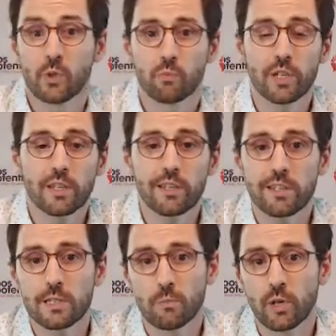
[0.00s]
bringing
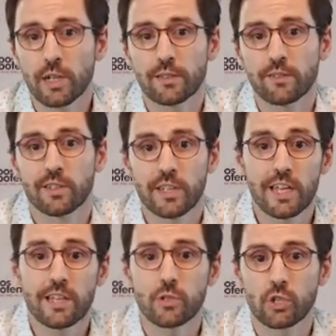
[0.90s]
this brand
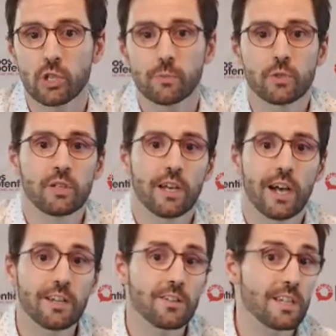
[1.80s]
in the shops
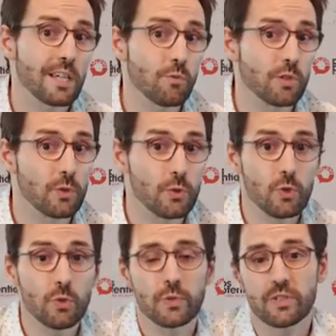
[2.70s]
at a time when the
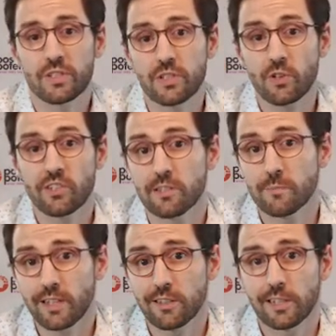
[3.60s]
consumers is not
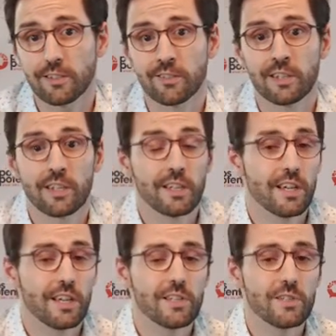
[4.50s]
expecting it
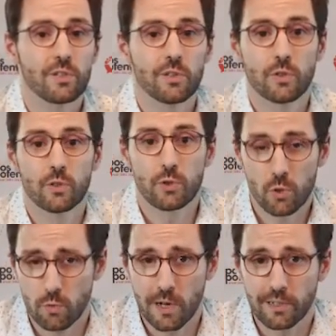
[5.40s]
is
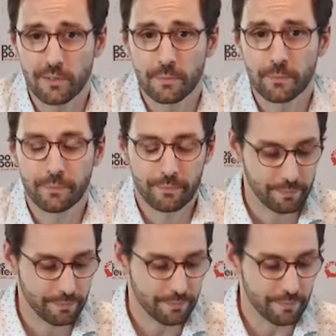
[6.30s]
so smart.
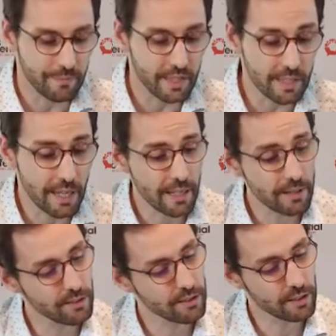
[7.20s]

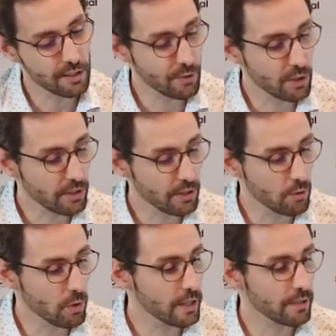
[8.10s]
And they've done it in a
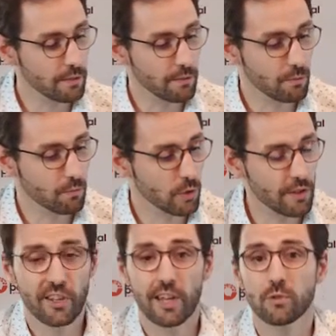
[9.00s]
way where
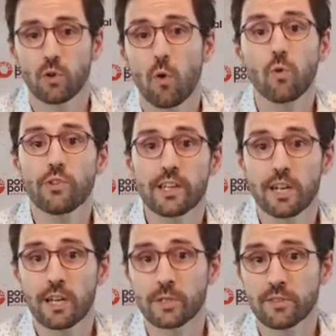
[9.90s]
they've kept all the
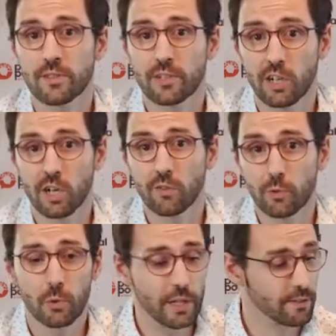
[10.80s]
elements of the
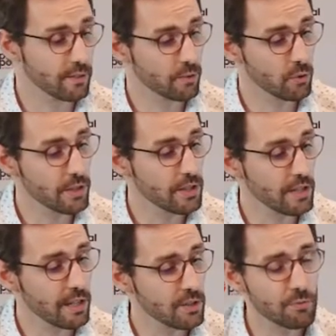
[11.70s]
brand. So in this
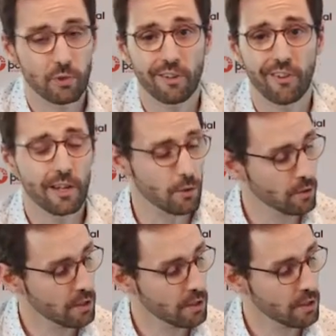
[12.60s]
case, for Raffaello,